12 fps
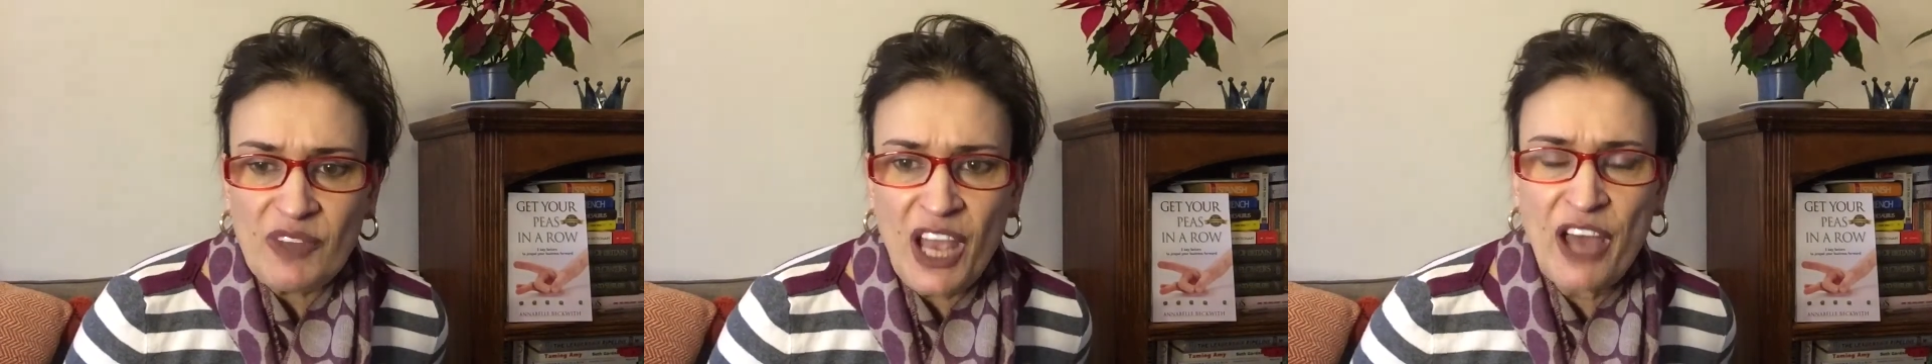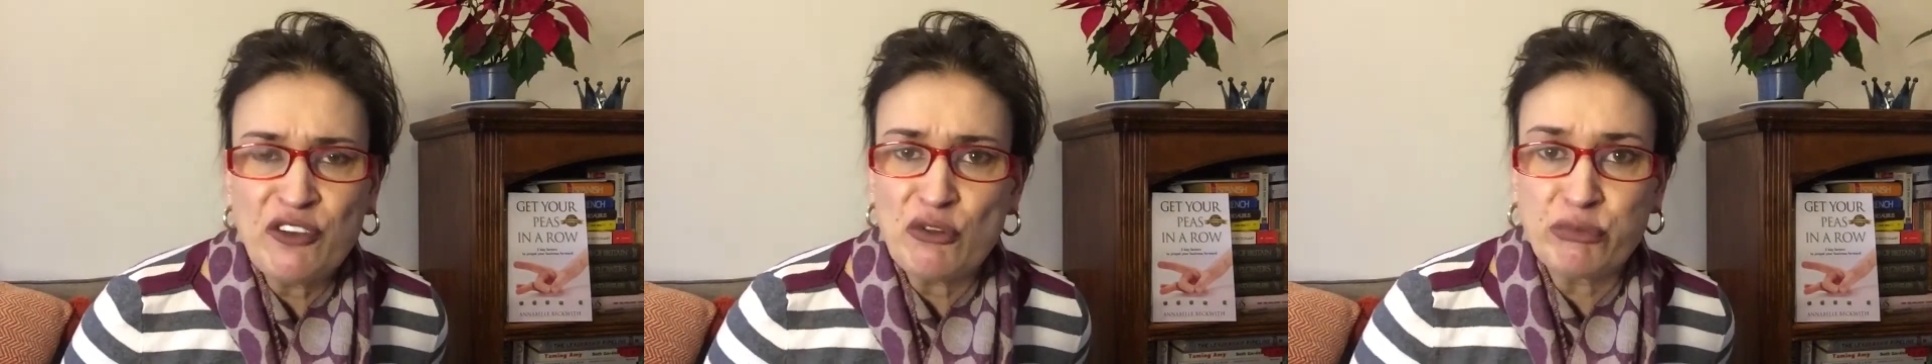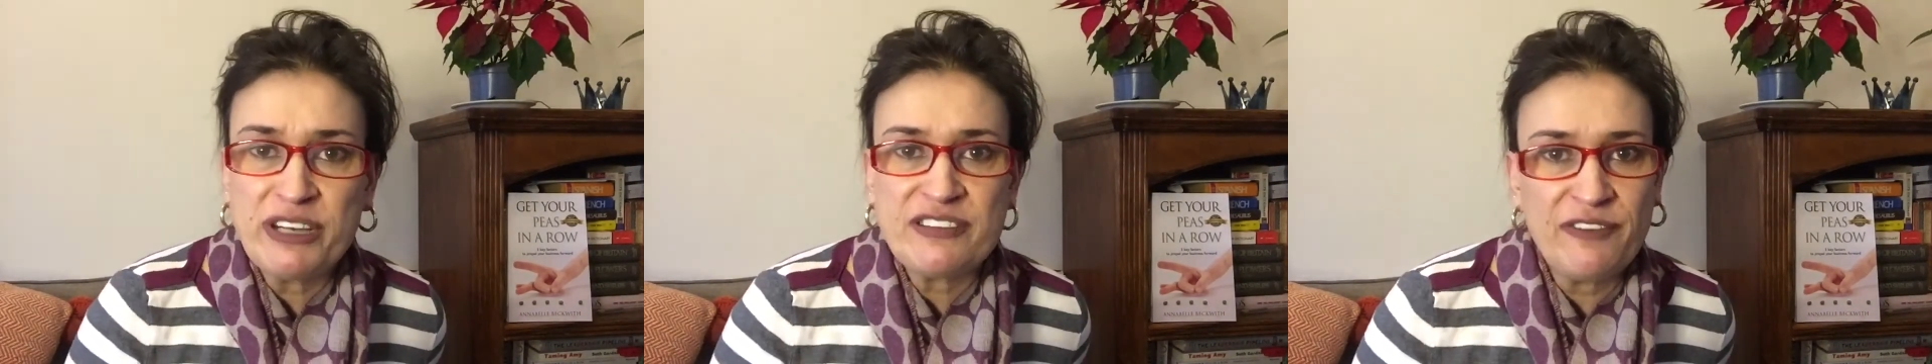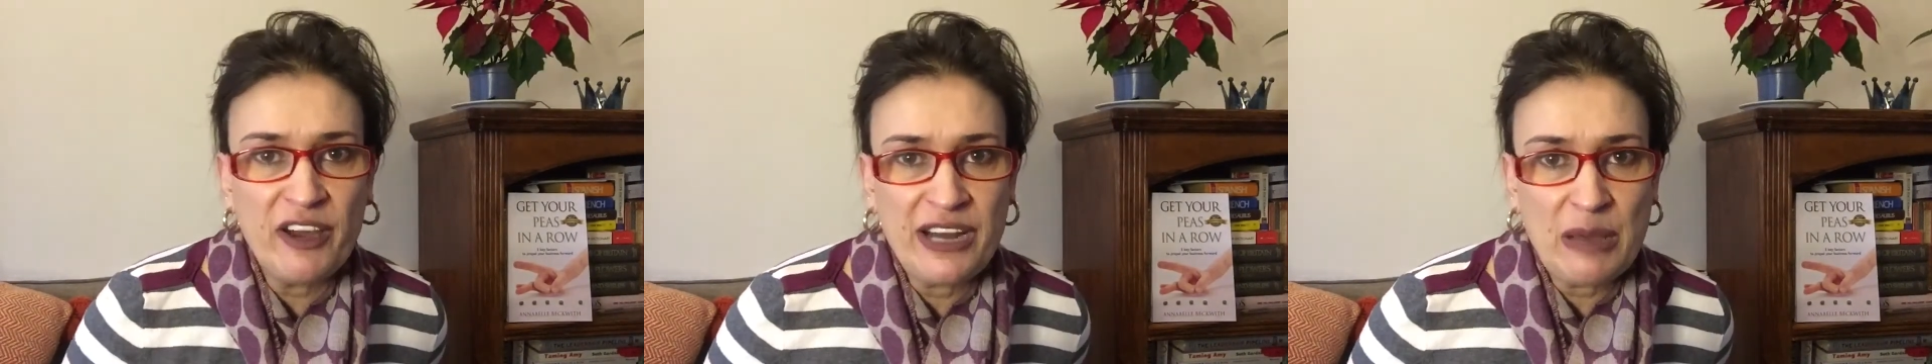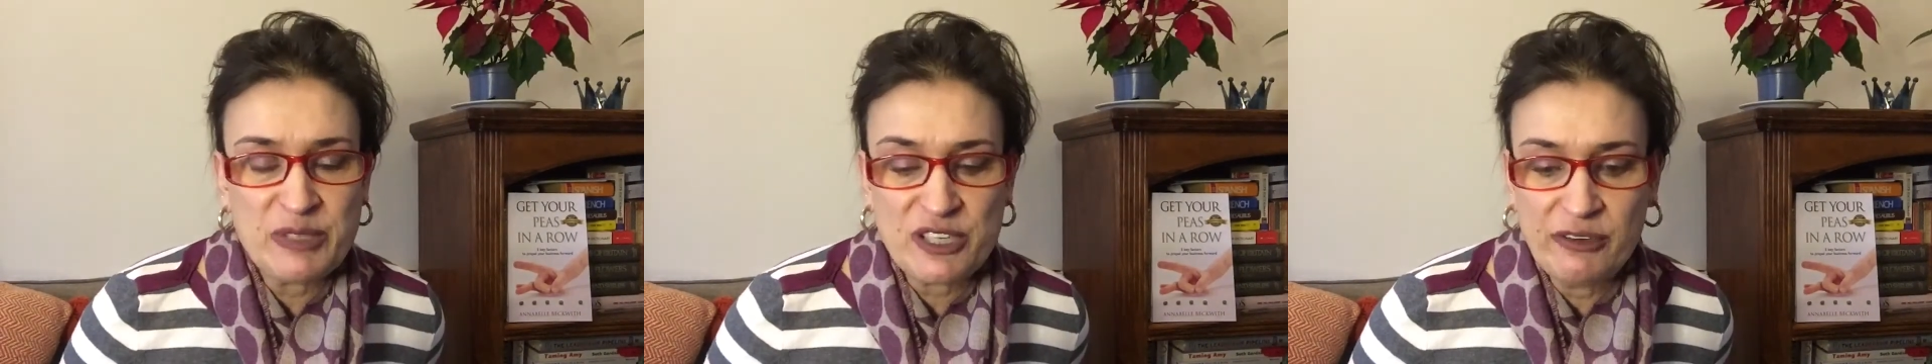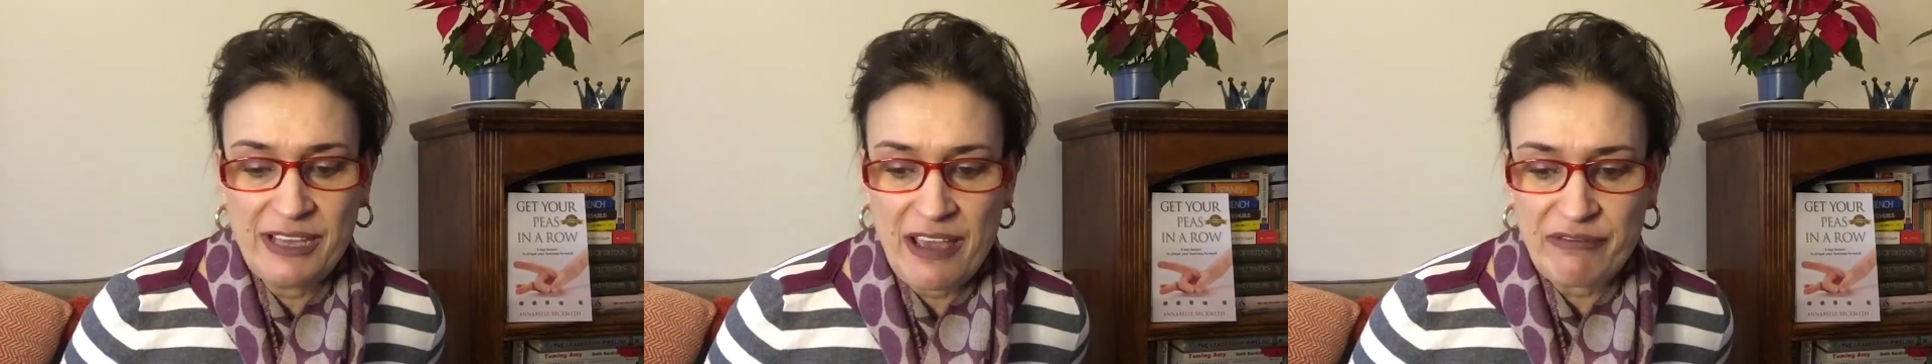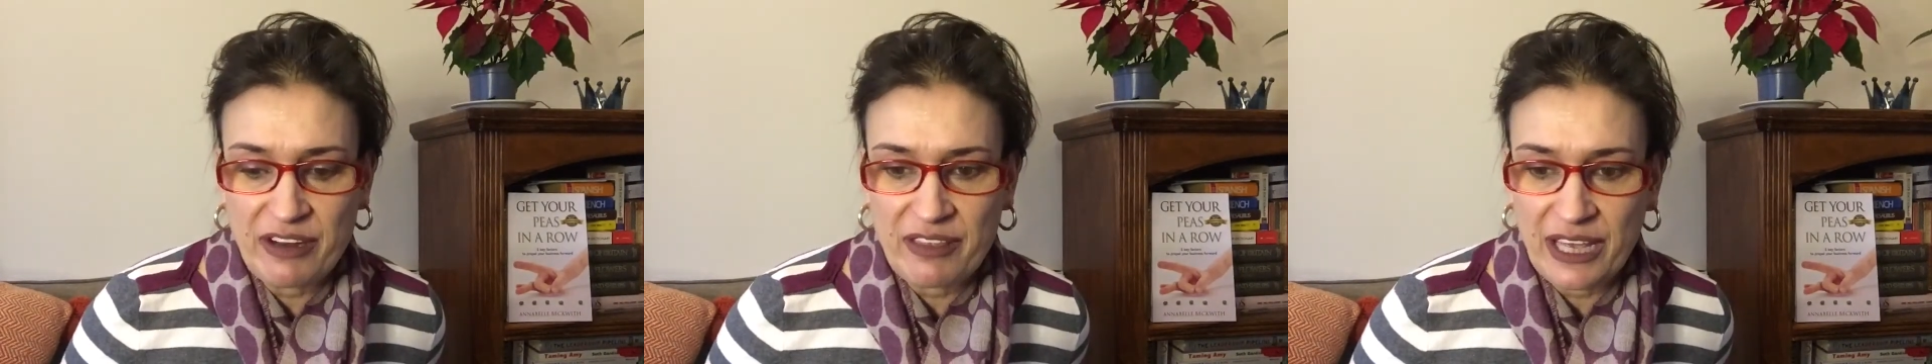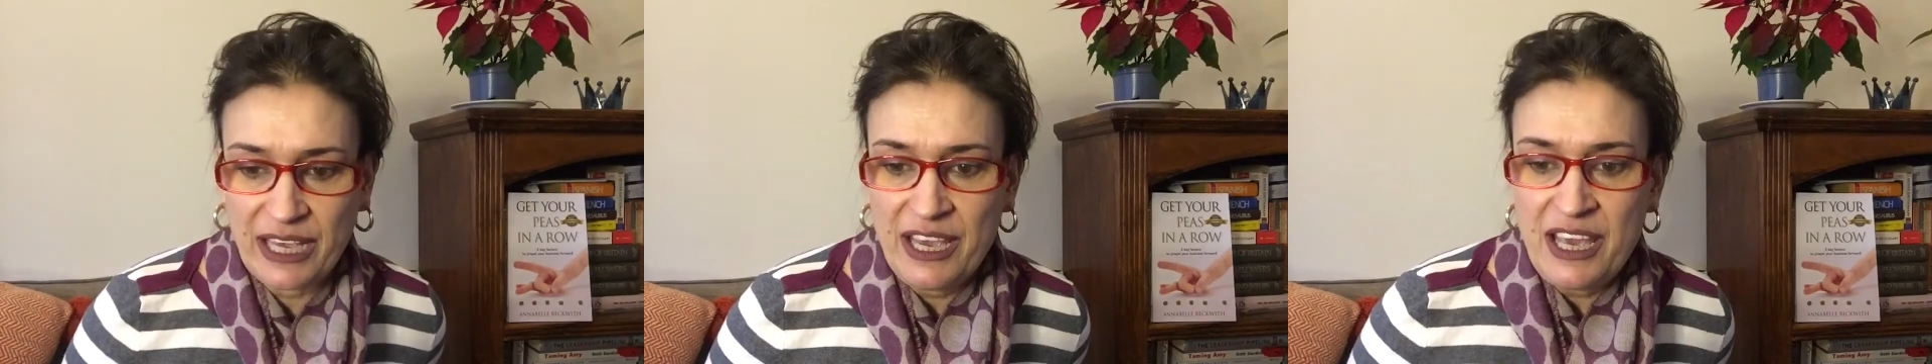And redefine absolutely everything.